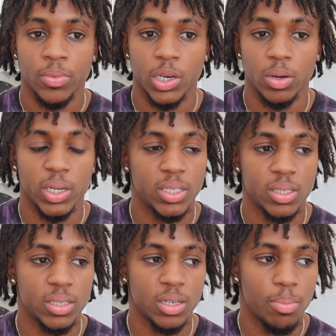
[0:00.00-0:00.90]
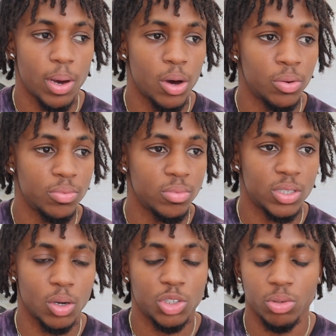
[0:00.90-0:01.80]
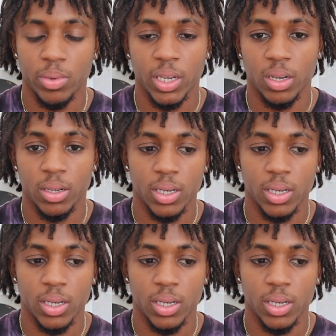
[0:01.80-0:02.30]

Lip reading: You know, this isn't about social media.